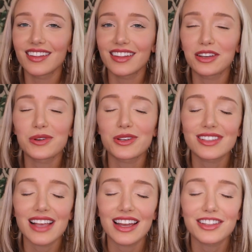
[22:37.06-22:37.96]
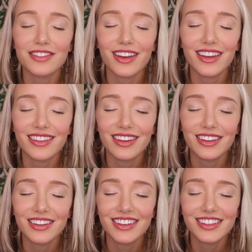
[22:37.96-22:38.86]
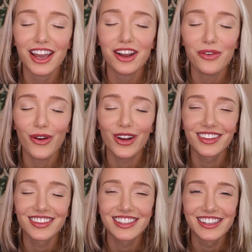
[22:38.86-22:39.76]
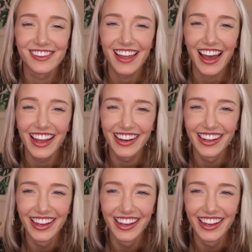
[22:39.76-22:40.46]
the most satisfying thing in the entire world to do that.